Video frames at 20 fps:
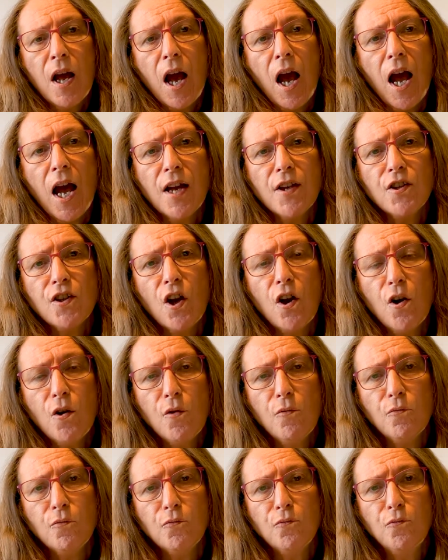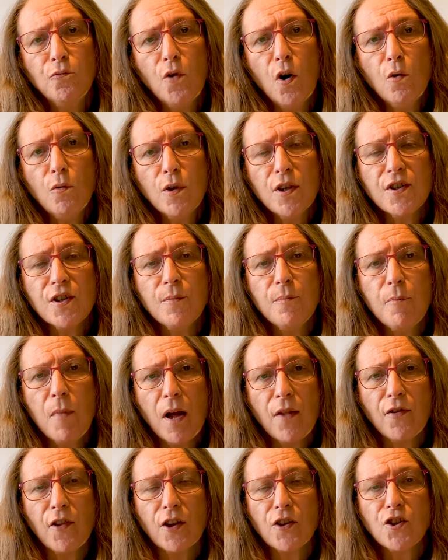And her role as a
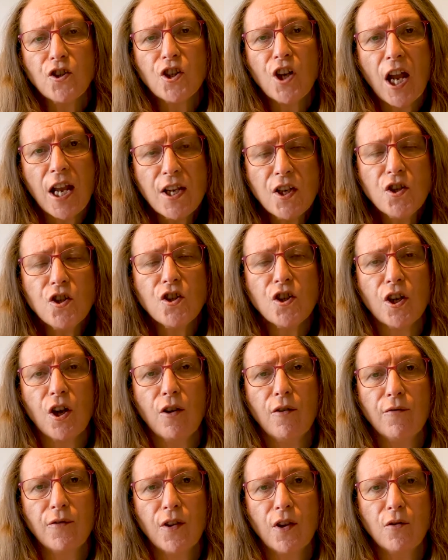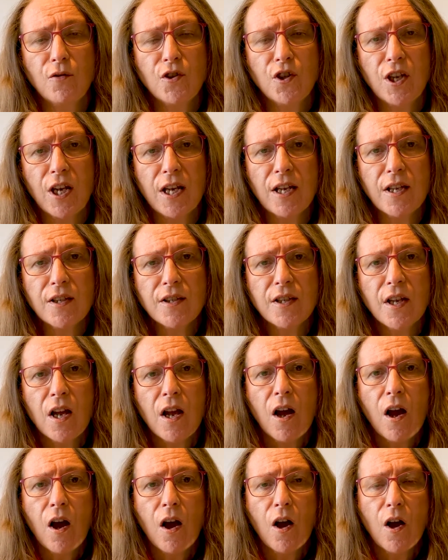mother changing over those years
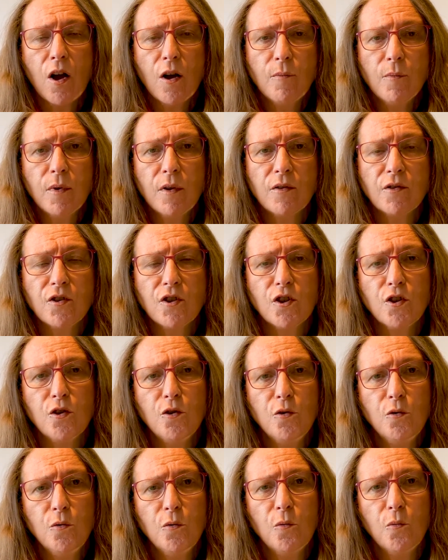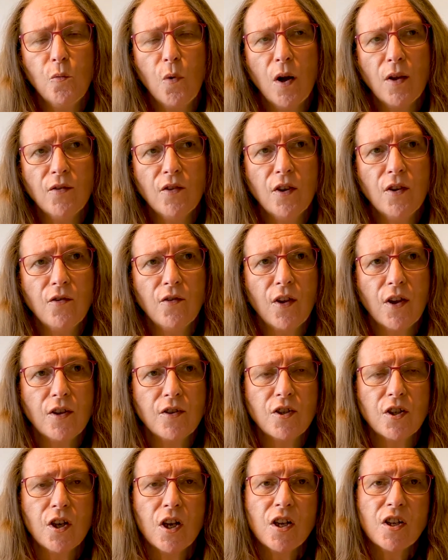to one that
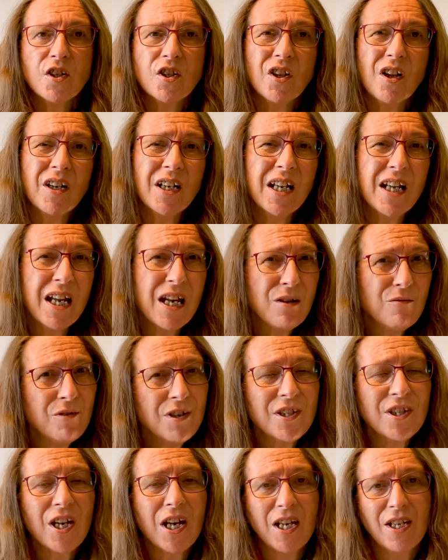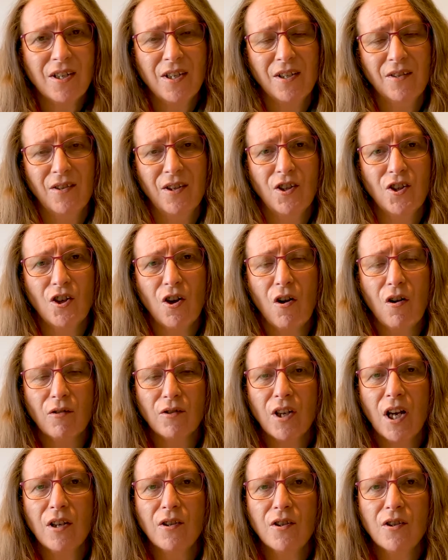slightly irritated the child
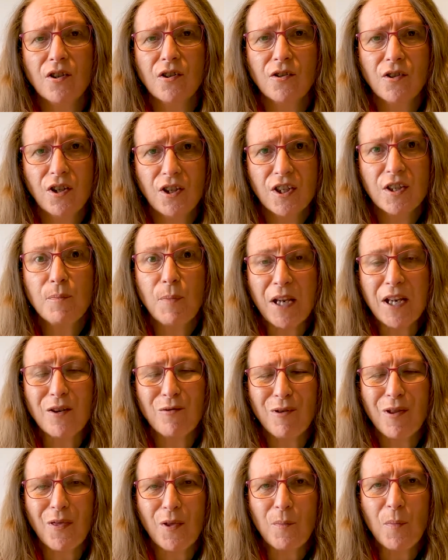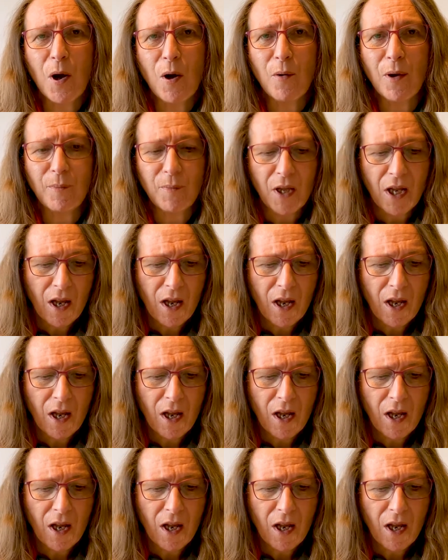and the speaker in the poem.